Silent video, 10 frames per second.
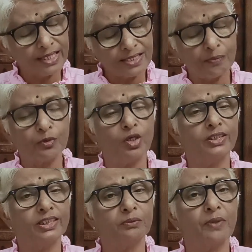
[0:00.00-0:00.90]

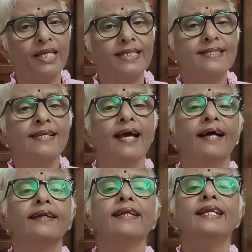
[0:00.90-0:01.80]
subconscious mind is
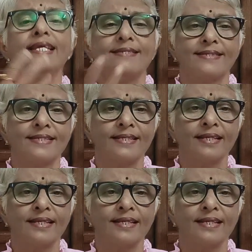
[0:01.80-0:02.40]
released,